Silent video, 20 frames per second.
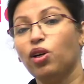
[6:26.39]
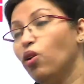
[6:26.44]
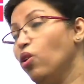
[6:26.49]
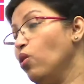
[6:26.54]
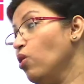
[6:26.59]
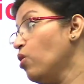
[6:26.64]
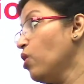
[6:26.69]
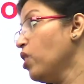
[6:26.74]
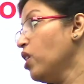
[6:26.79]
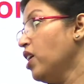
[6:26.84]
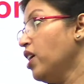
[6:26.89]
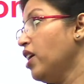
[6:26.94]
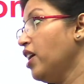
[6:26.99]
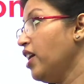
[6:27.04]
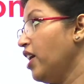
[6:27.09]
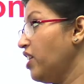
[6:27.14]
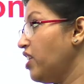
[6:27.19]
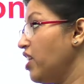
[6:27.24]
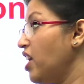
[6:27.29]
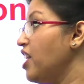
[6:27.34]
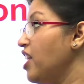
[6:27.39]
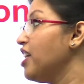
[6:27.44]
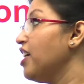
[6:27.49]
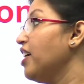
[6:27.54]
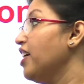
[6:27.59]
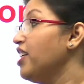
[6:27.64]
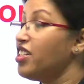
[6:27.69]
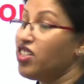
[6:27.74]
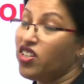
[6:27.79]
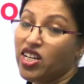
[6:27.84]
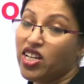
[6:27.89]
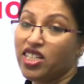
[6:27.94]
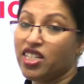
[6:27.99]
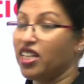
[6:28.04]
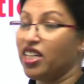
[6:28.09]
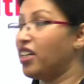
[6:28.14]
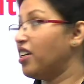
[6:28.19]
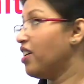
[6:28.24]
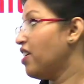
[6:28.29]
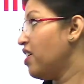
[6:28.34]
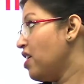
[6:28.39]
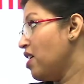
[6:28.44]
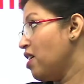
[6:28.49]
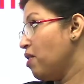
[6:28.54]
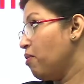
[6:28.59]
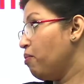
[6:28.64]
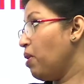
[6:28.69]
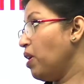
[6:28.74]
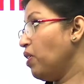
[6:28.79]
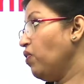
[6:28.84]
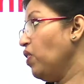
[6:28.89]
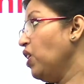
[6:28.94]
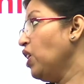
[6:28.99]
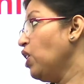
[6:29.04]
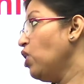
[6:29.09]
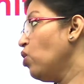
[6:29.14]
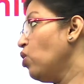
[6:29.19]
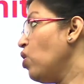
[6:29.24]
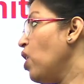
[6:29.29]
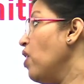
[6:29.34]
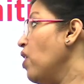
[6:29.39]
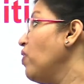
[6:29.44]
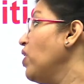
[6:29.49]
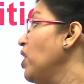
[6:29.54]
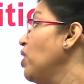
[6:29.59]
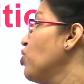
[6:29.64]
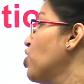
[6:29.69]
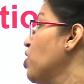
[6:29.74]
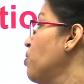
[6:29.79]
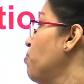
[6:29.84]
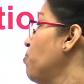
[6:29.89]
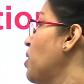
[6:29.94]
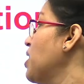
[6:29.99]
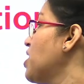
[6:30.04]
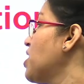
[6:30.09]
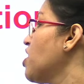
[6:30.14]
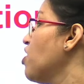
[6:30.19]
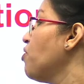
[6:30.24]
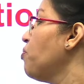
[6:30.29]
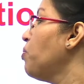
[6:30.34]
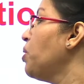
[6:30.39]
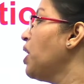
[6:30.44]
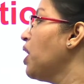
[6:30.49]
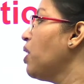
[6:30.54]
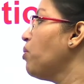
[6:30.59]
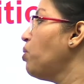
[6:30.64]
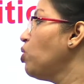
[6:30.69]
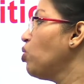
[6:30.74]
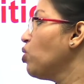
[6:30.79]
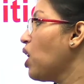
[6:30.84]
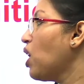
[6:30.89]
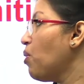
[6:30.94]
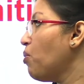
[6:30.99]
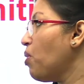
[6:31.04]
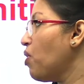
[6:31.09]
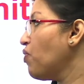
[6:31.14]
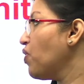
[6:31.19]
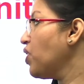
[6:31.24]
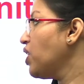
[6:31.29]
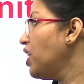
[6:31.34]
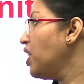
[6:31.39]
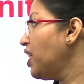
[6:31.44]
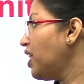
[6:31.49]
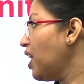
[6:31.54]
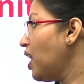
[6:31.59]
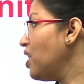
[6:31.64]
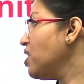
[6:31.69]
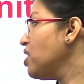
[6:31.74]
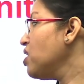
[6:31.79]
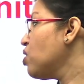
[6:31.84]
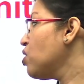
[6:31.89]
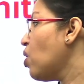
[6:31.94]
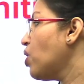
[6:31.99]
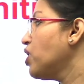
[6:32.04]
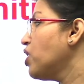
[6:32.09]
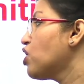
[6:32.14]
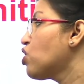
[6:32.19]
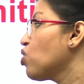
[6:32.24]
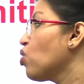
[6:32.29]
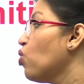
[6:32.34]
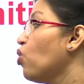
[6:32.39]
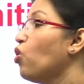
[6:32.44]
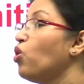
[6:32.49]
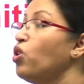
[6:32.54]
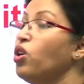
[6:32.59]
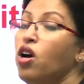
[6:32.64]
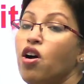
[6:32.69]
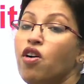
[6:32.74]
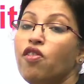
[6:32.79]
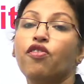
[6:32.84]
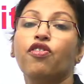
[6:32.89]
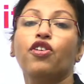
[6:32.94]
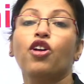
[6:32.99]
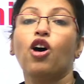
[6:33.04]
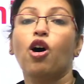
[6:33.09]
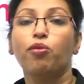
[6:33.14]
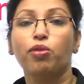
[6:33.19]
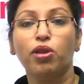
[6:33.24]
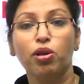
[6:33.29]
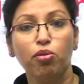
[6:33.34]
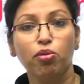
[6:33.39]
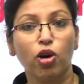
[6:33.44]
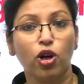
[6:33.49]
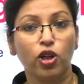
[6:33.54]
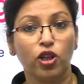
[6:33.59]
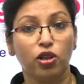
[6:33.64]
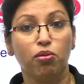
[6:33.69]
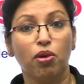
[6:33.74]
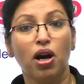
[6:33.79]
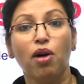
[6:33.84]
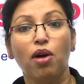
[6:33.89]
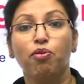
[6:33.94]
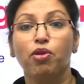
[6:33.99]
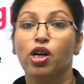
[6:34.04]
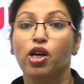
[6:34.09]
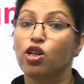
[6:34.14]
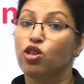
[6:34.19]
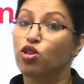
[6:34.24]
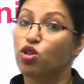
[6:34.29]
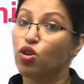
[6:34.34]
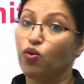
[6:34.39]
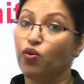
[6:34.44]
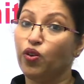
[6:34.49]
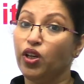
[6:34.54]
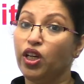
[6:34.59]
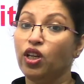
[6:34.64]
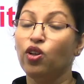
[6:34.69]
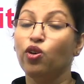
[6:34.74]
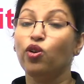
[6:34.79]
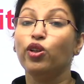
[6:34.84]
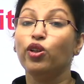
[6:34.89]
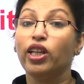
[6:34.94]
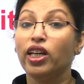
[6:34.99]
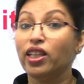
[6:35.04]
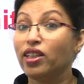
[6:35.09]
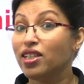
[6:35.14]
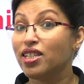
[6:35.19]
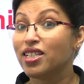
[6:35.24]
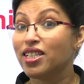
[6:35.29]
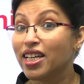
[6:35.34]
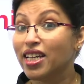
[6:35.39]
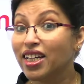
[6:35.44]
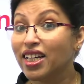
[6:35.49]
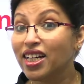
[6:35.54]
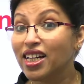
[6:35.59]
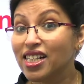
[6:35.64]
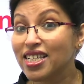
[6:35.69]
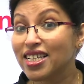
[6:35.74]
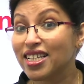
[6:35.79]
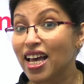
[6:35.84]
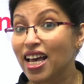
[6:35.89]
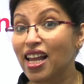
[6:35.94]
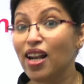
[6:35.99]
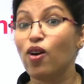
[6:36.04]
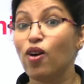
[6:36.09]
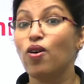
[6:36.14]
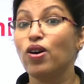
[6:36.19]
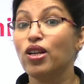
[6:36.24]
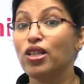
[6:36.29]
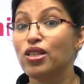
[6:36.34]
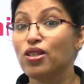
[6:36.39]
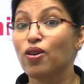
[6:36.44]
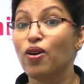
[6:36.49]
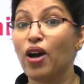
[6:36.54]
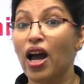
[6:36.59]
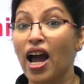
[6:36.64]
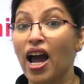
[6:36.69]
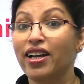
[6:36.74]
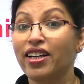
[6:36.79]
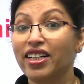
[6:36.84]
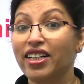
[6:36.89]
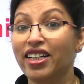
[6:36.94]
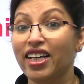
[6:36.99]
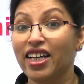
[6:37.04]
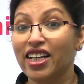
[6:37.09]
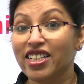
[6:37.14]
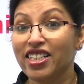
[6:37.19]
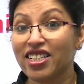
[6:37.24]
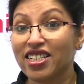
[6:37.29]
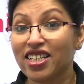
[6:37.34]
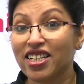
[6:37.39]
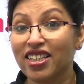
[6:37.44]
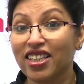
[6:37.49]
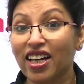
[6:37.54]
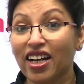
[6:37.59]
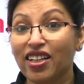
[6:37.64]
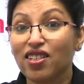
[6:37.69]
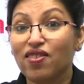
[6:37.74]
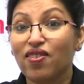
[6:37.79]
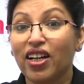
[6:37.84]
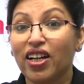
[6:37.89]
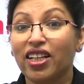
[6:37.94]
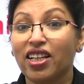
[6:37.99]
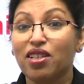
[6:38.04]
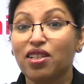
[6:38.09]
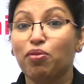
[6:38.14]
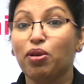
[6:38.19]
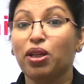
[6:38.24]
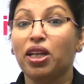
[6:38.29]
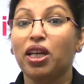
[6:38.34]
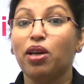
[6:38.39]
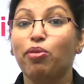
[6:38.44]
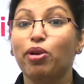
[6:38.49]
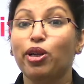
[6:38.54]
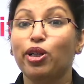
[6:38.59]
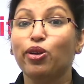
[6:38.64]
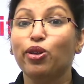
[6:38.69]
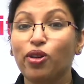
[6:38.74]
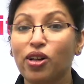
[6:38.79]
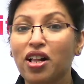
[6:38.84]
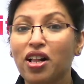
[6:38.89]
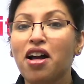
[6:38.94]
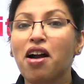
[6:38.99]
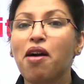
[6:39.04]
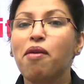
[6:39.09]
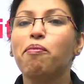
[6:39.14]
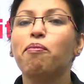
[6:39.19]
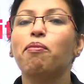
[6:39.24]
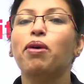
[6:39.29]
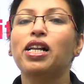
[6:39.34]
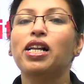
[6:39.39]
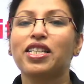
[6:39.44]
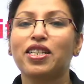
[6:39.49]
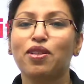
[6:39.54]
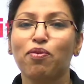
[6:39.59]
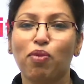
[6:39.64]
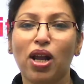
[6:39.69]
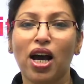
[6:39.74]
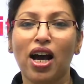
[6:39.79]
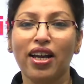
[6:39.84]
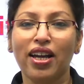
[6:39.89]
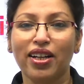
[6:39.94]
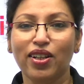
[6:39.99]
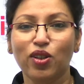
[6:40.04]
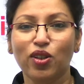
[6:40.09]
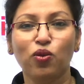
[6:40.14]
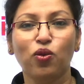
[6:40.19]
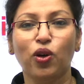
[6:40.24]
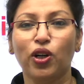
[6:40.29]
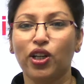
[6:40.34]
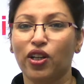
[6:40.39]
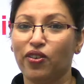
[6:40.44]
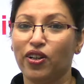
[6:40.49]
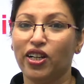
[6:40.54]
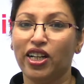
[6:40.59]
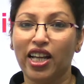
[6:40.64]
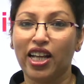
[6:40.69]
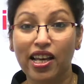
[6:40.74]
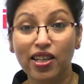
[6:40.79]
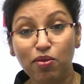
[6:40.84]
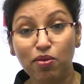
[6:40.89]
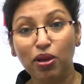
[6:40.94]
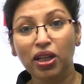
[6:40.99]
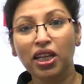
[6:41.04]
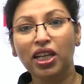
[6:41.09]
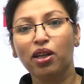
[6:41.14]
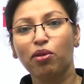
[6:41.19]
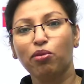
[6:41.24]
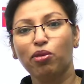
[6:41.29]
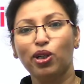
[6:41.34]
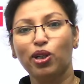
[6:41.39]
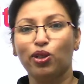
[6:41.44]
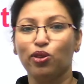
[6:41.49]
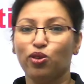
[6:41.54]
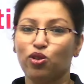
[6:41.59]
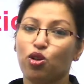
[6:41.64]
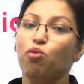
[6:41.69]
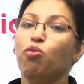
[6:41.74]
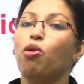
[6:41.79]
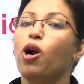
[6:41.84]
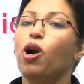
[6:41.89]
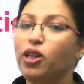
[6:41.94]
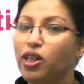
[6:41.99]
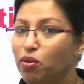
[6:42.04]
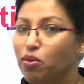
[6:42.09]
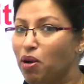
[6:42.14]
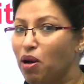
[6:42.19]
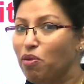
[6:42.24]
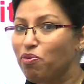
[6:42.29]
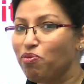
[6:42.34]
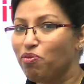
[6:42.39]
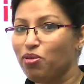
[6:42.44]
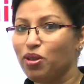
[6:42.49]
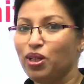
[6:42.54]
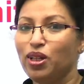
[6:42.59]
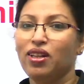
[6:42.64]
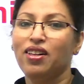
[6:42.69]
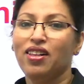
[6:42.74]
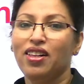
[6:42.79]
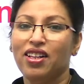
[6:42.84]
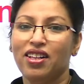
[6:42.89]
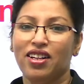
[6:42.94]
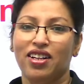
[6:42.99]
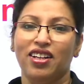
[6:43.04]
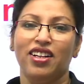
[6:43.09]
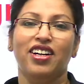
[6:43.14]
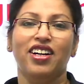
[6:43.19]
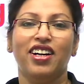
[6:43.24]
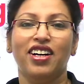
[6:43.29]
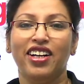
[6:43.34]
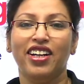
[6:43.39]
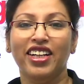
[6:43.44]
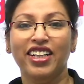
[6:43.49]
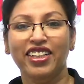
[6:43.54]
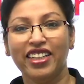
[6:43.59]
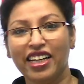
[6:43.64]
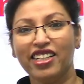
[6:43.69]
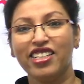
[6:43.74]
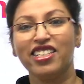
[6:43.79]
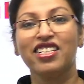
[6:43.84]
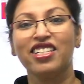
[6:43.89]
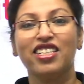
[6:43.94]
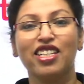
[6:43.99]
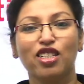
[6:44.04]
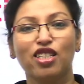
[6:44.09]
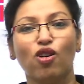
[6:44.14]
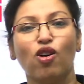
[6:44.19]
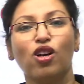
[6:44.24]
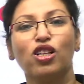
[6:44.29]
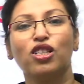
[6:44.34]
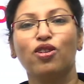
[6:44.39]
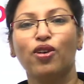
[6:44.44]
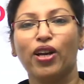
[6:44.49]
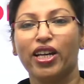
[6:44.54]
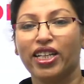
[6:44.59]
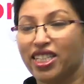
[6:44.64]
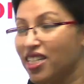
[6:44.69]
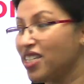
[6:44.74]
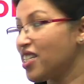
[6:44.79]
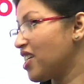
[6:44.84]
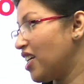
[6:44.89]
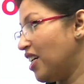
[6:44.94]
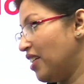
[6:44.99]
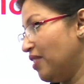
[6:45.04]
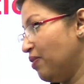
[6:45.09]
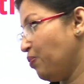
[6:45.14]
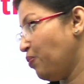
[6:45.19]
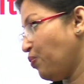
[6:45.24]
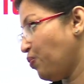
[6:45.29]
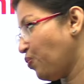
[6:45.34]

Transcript: Oh, interesting. But we know evolution must have been able to come up with intelligence on its own from the bottom up. So we know that the single cell also had intelligence and that is why it has been able to multiply and do whatever it has been able to. So bottom up intelligence is also existing.